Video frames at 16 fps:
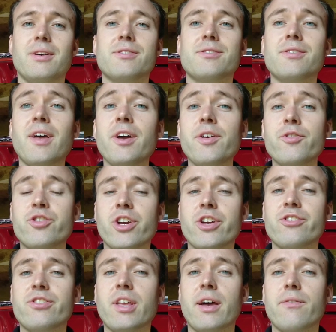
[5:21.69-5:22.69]
So now you've
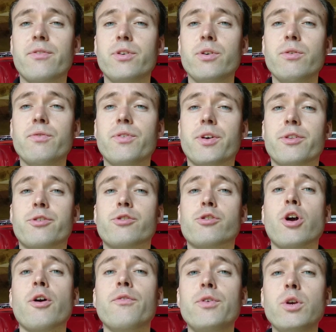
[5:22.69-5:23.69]
changed that fuel filter,
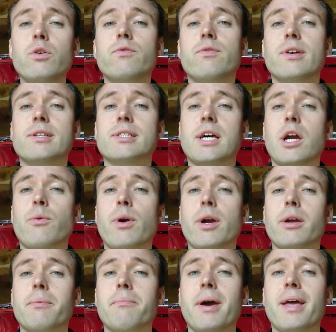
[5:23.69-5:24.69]
there are a few things I
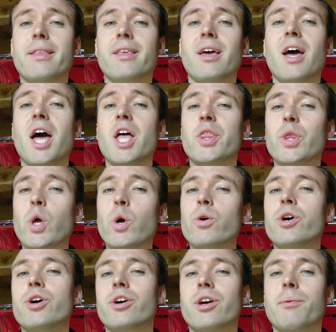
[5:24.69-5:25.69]
recommend.
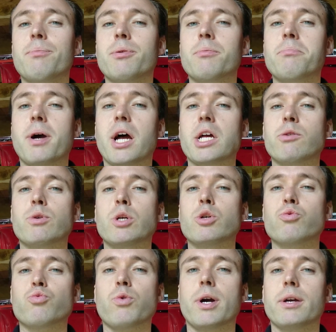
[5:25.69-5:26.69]
Don't hook up your
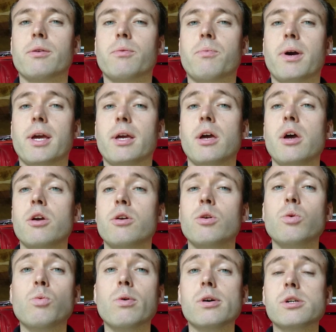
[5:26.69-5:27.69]
battery right away.
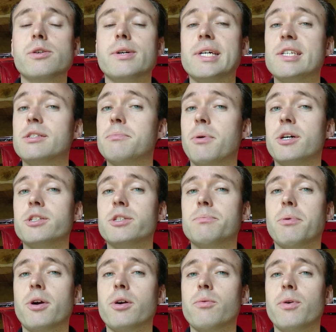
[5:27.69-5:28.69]
You will create a small
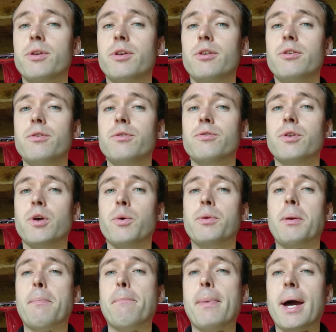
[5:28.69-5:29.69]
spark when you do
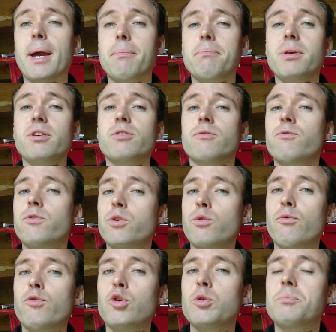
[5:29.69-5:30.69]
so. There might be some
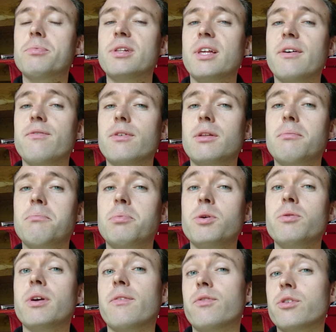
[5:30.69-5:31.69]
fuel fumes left in the
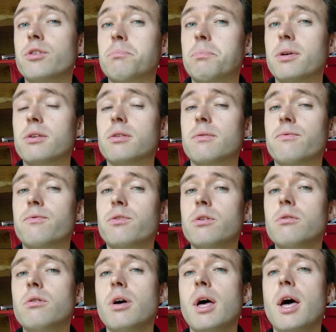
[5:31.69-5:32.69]
boot if you spilled some
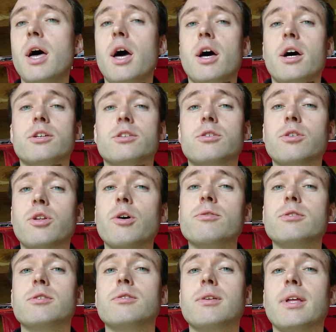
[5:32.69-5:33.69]
fuel. So
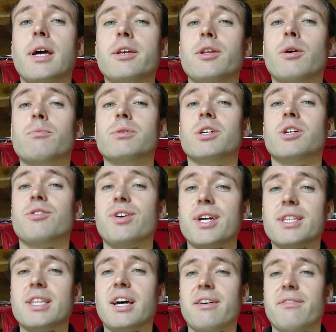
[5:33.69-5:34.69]
don't do that, you don't want to
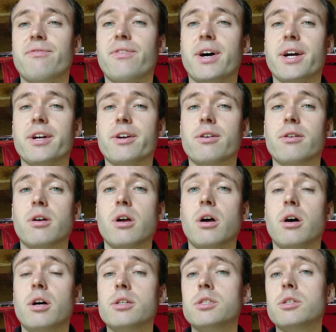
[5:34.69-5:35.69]
create that fire.
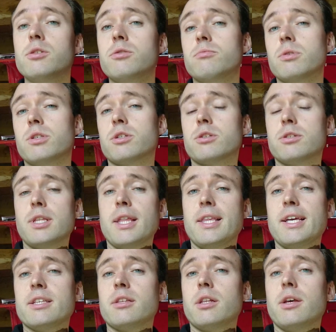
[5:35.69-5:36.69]
Also, it's a good
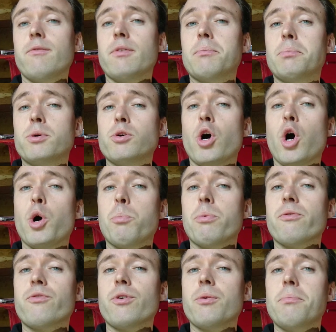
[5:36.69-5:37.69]
idea to leave the boot
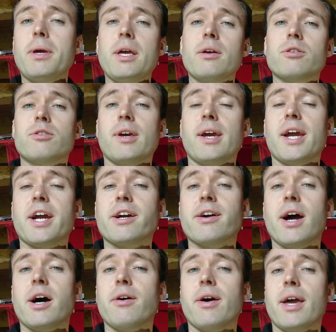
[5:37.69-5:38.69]
open for a bit to
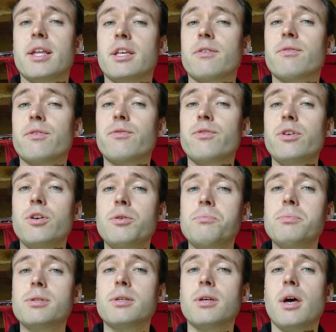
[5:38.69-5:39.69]
air out any of the
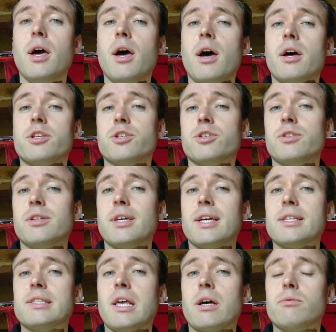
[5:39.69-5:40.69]
fumes, just in
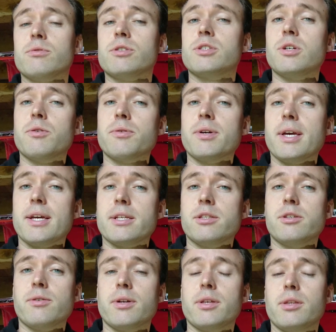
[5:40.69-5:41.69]
case that will soak
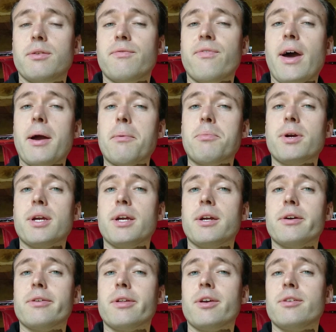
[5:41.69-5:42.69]
into any of the fabric
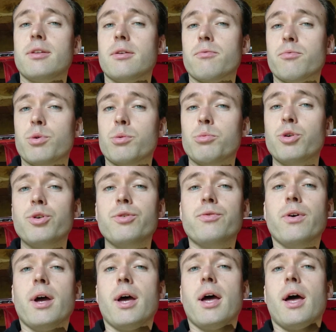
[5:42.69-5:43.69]
here that you didn't
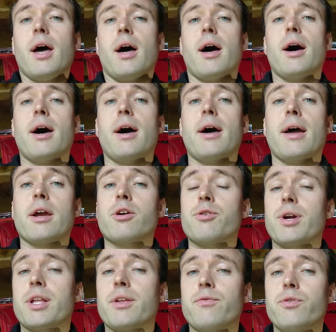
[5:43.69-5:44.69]
remove uh, and
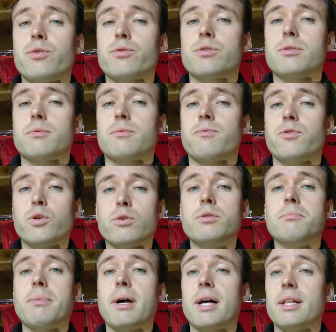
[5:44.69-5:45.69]
create a fuel, fuel
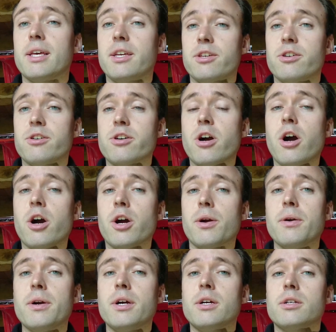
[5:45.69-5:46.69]
smell in your
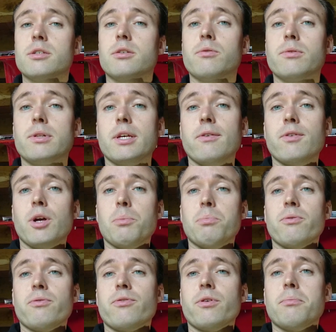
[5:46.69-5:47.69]
car. So leave it
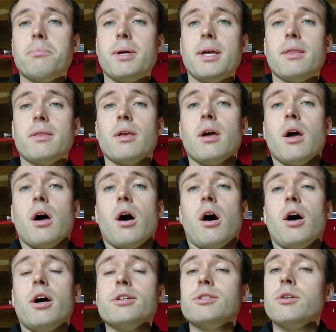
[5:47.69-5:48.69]
open for a bit.
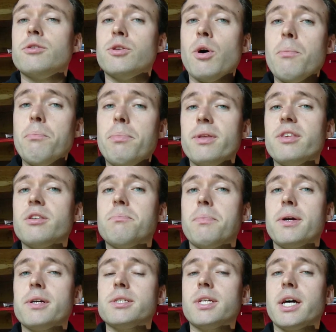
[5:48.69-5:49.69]
Also, don't put the
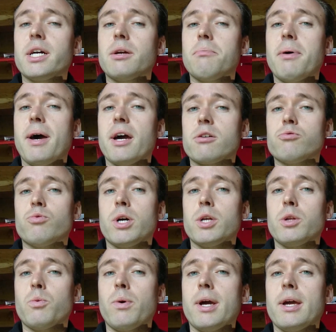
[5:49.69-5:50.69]
spare tire back
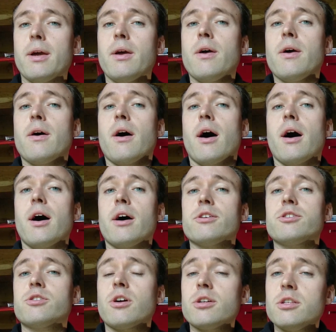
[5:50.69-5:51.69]
right away.
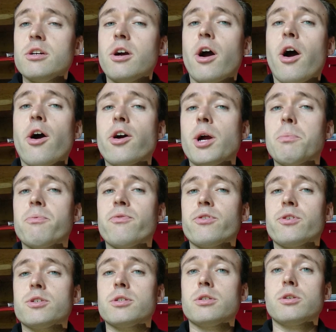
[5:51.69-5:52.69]
Uh, start the car up
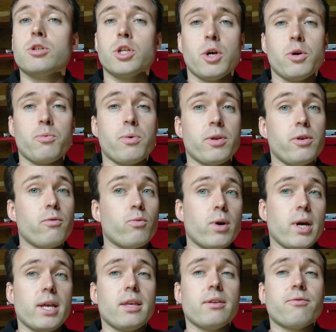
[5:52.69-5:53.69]
first, you know, when you've
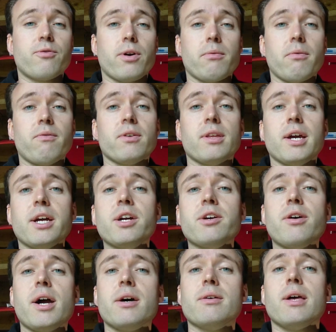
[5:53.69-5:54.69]
waited for everything to
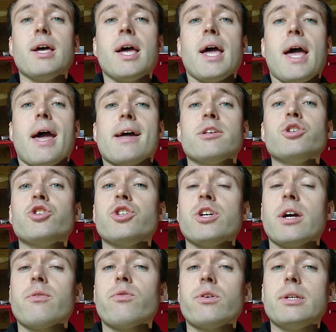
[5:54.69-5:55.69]
air out, and just
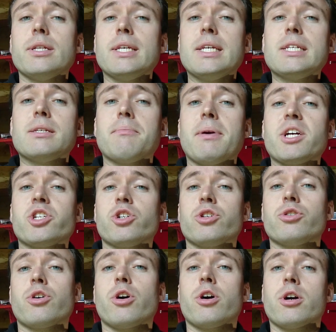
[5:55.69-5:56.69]
check for leaks and make
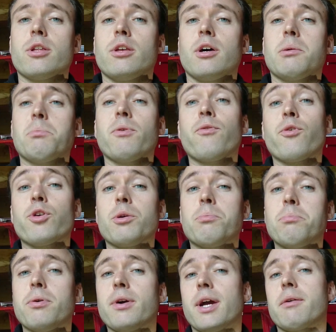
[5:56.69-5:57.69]
sure there are none before
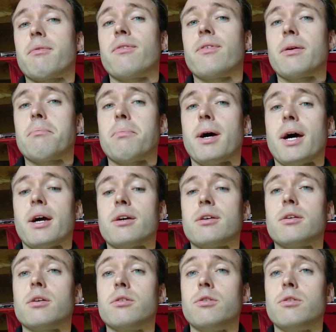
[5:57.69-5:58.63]
you put everything back.